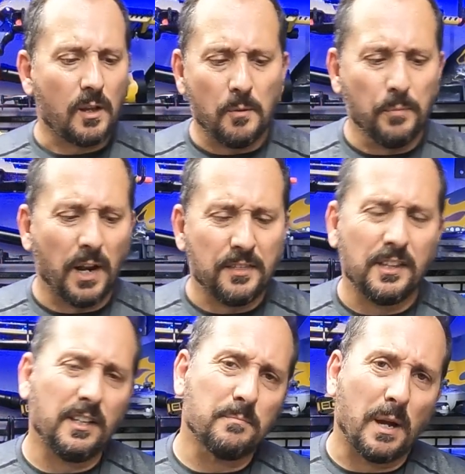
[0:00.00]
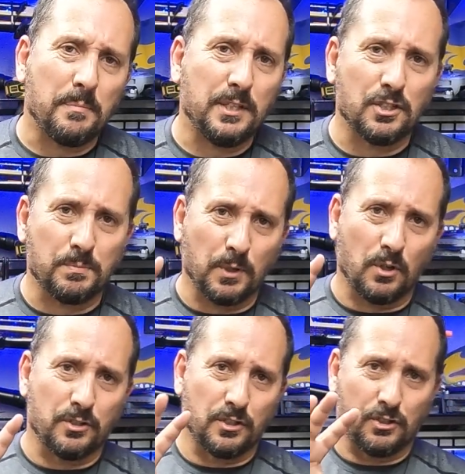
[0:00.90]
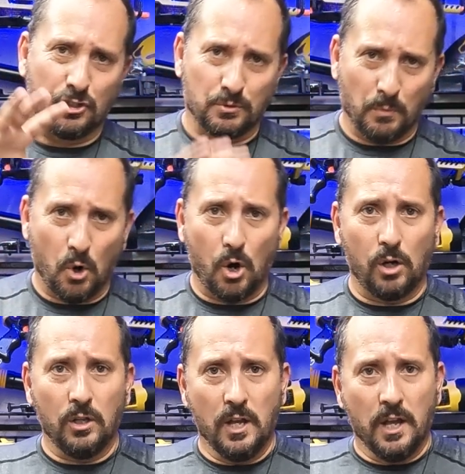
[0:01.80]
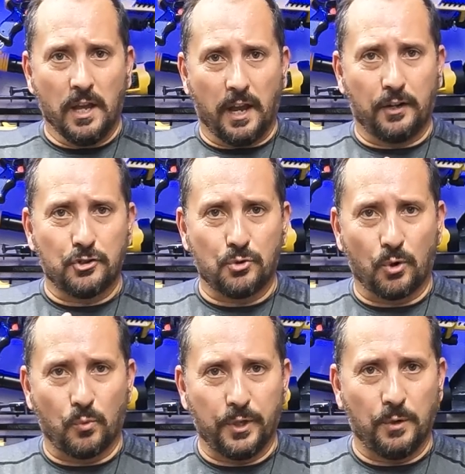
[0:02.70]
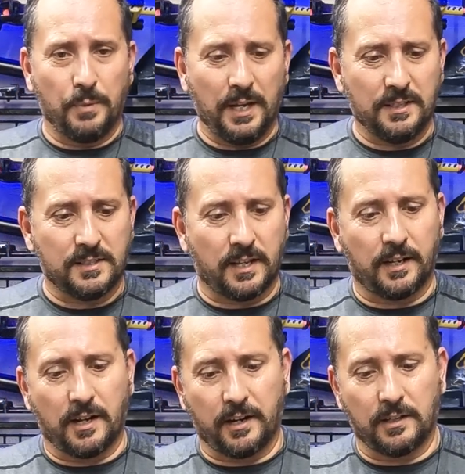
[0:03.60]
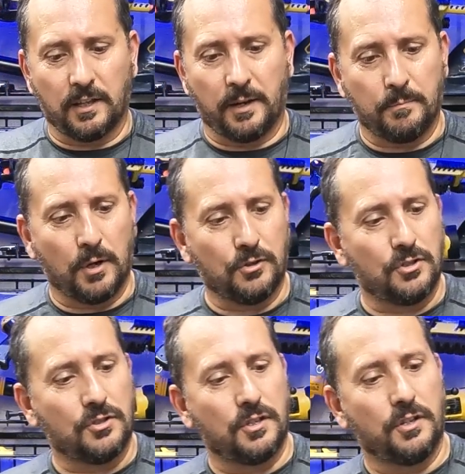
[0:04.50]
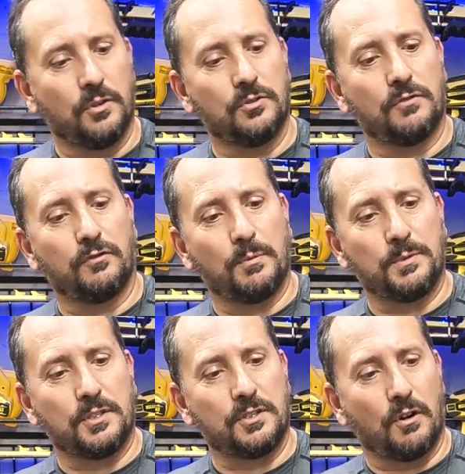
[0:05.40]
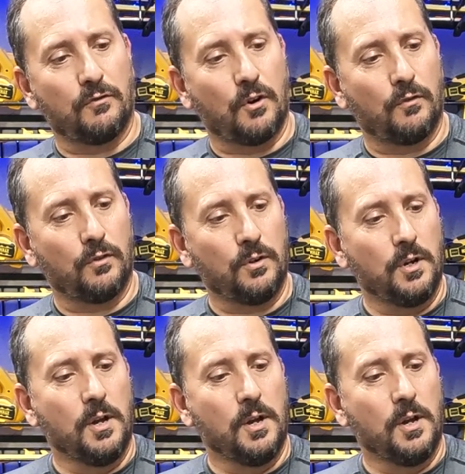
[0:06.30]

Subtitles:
But I think it might be just because it's small and a short wheelbase that it kind of like punches the nose and flips itself over.